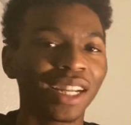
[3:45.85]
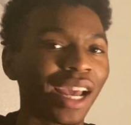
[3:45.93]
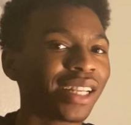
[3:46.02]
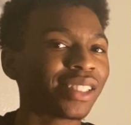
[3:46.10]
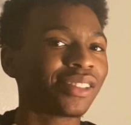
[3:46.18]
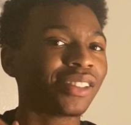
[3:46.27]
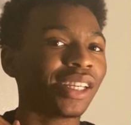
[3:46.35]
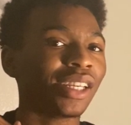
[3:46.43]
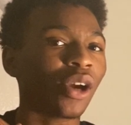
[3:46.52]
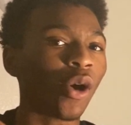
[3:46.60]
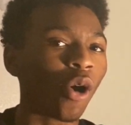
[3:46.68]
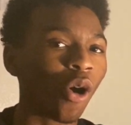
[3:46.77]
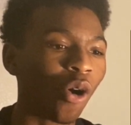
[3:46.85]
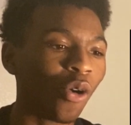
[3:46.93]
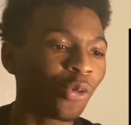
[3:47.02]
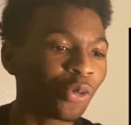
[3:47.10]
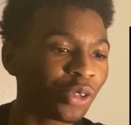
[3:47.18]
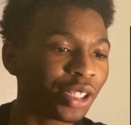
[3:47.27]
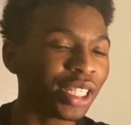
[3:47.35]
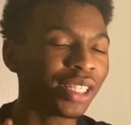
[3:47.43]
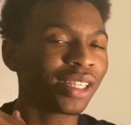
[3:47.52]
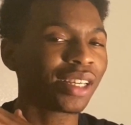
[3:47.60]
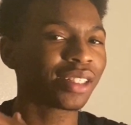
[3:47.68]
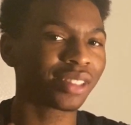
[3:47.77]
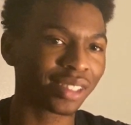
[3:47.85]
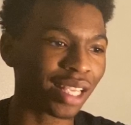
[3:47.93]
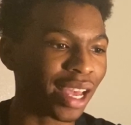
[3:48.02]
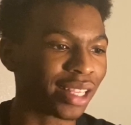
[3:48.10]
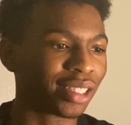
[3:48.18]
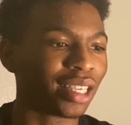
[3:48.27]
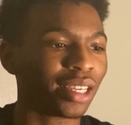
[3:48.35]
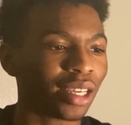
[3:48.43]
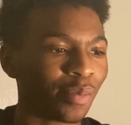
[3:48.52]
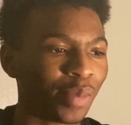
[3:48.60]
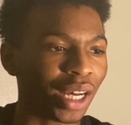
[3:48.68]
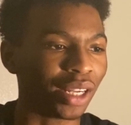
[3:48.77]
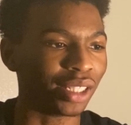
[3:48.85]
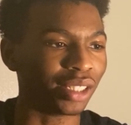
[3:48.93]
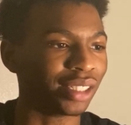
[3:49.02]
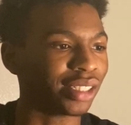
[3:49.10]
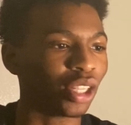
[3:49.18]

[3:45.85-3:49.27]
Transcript: That is the only sad thing about it.